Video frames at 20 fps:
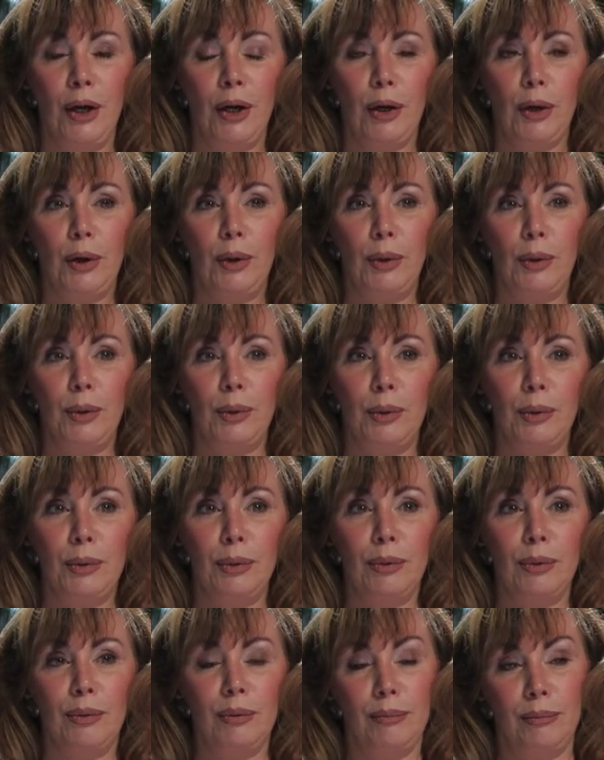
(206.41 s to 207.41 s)

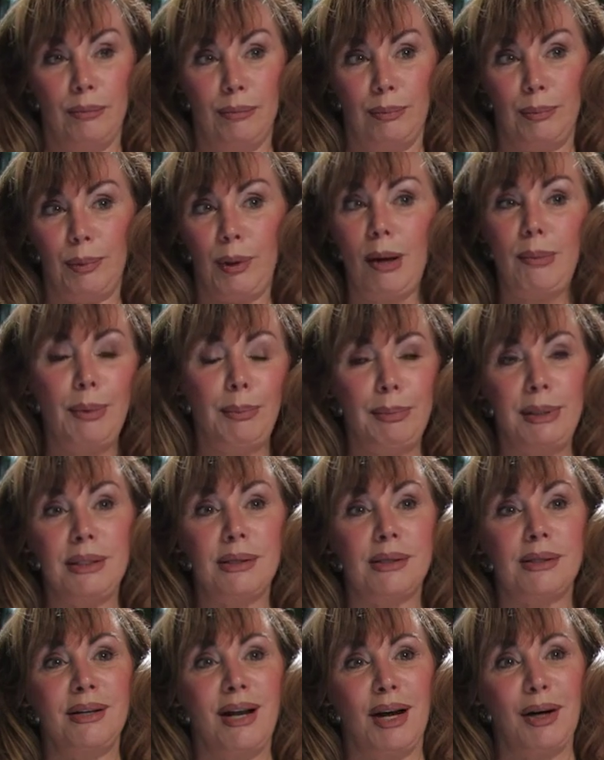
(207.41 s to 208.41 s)
who probably
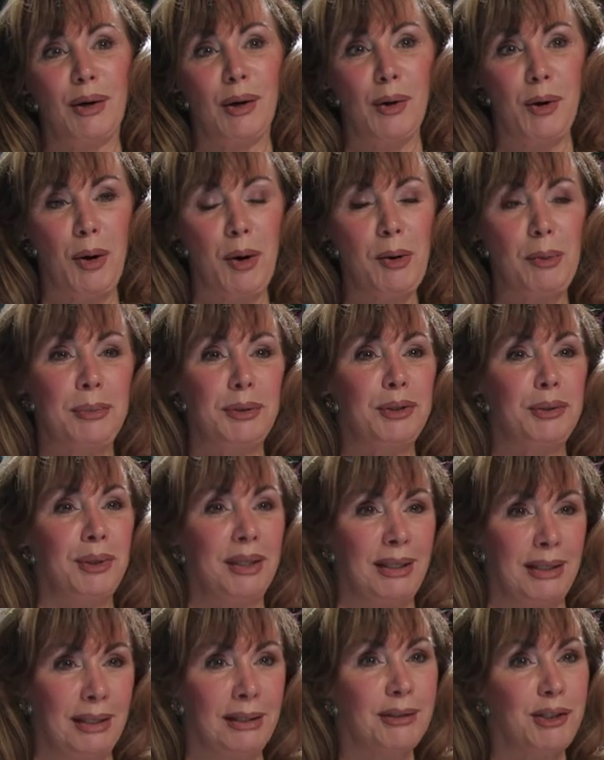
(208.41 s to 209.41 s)
does not go home to
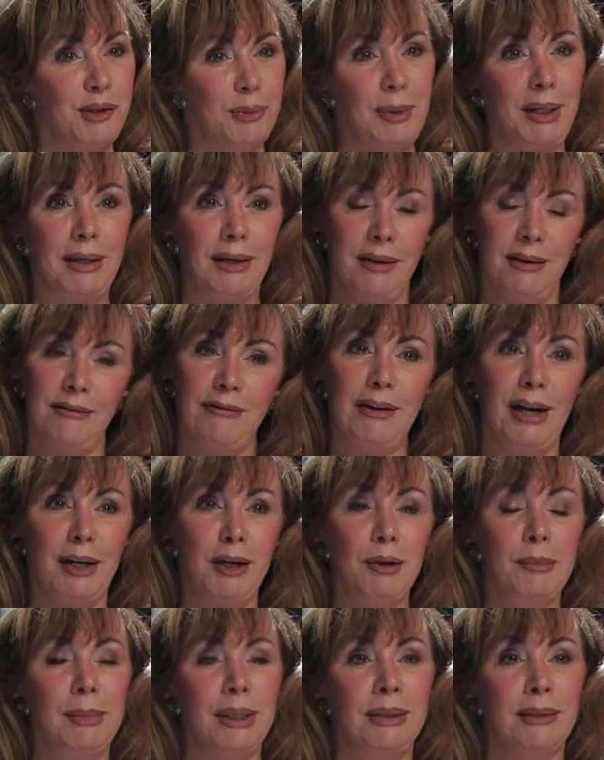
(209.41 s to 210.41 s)
an English-speaking
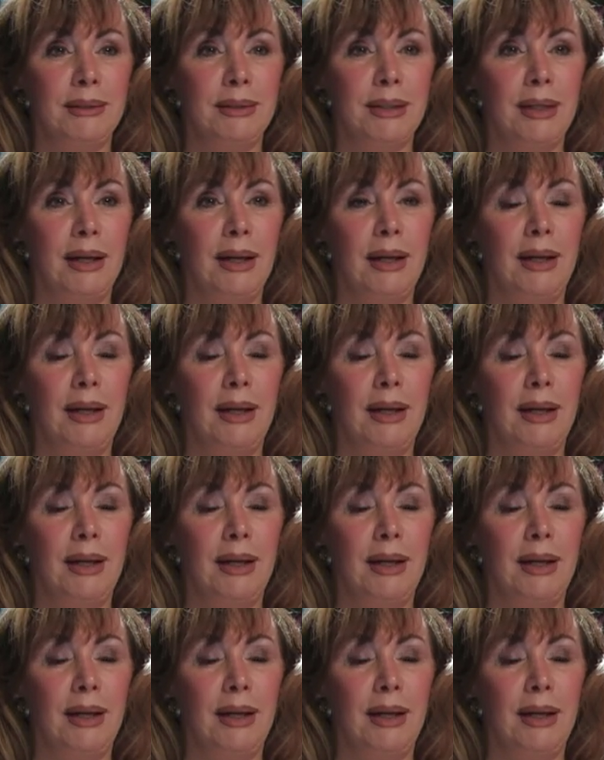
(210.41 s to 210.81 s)
environment,